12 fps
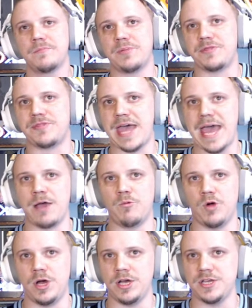But that
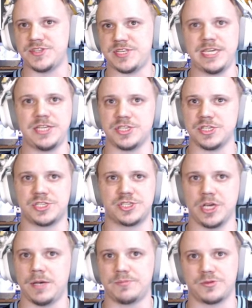was, he just
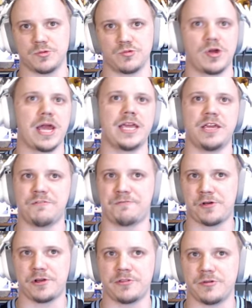jumped right in
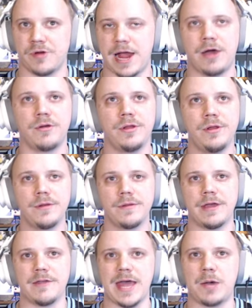front of the route,
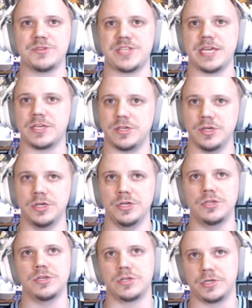and that was a
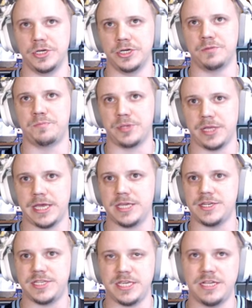good, good play
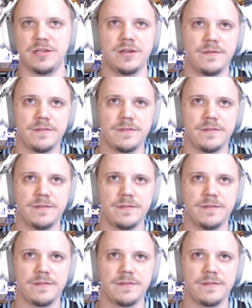indeed.